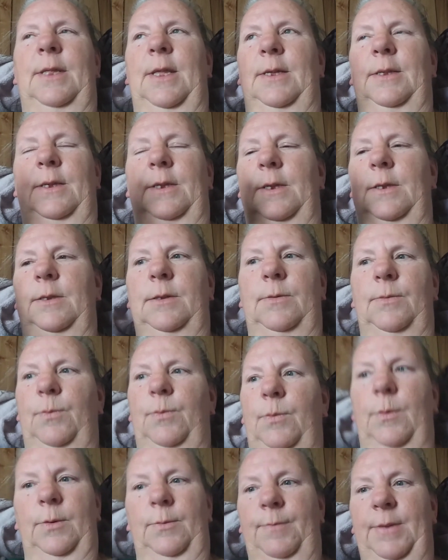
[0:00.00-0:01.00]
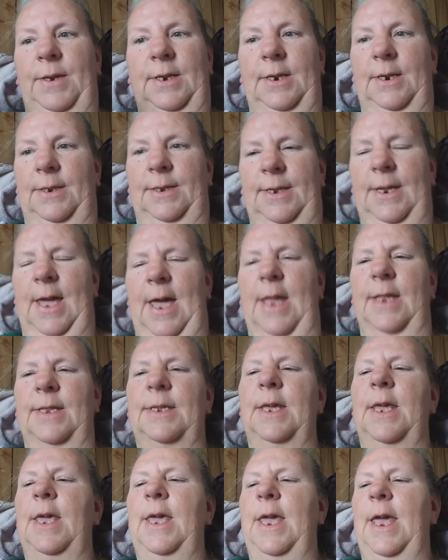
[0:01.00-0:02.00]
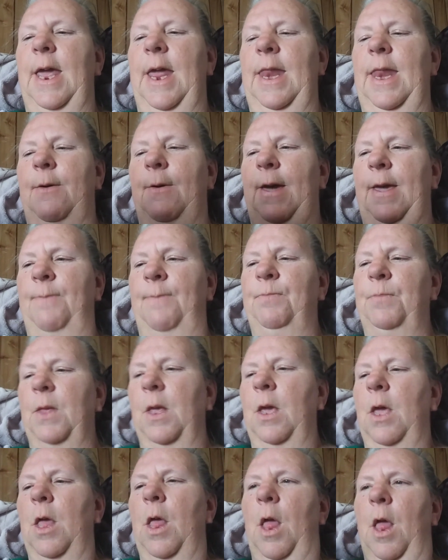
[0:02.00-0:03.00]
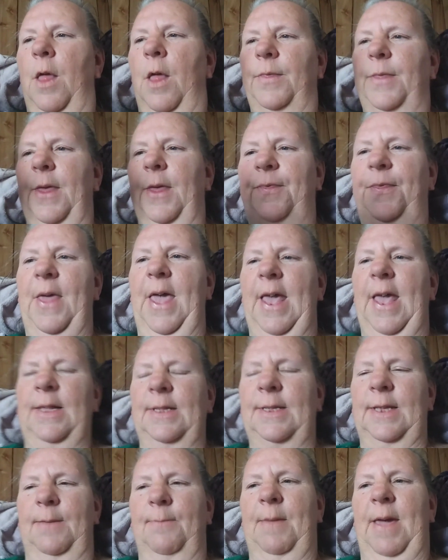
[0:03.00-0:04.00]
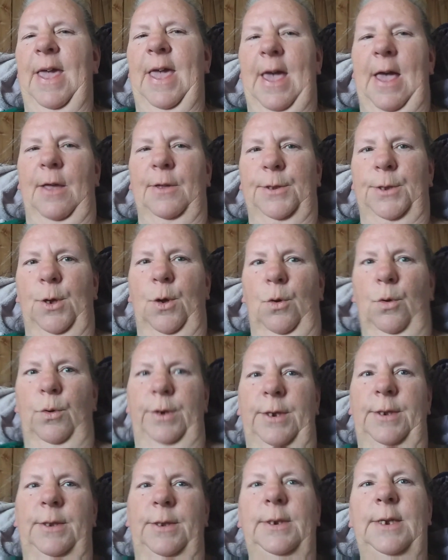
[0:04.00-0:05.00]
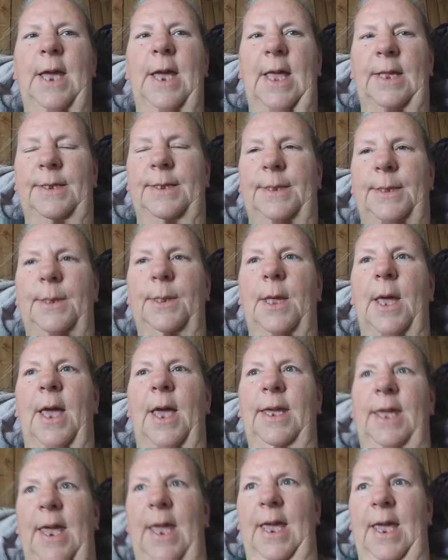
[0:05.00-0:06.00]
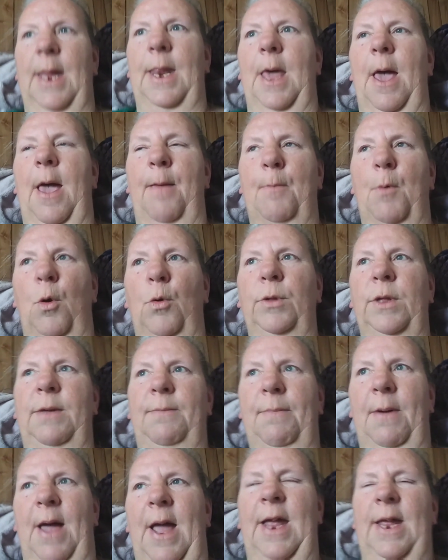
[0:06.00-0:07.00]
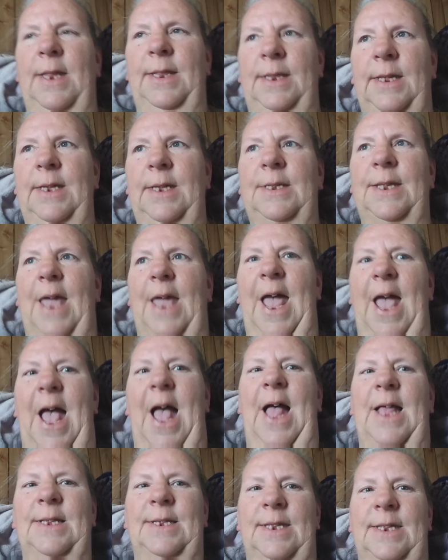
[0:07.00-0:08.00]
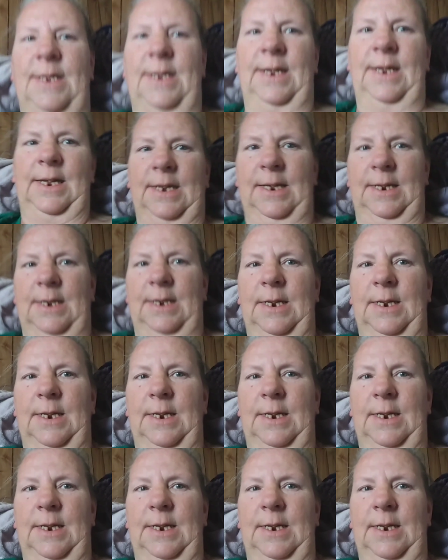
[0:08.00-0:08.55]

That would be just nuts. Anyway, the things in my household, and yes, again, I'm only buying these as needed.